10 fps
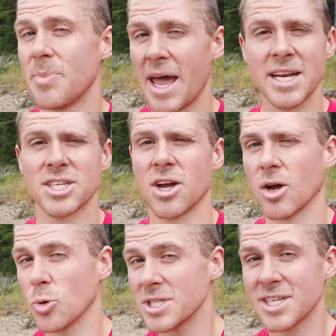Spanish
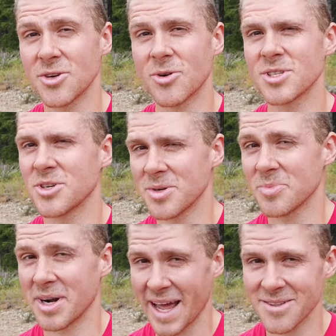conquistadors couldn't
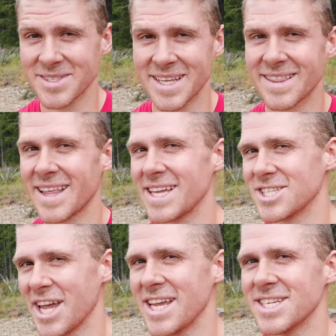pronounce it, they
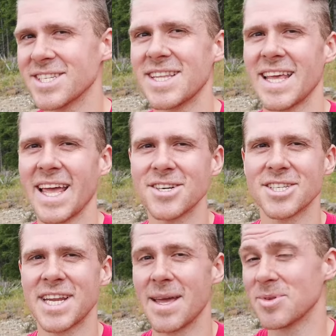changed the
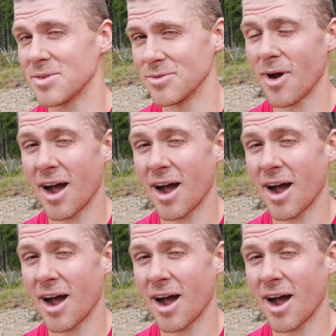English name to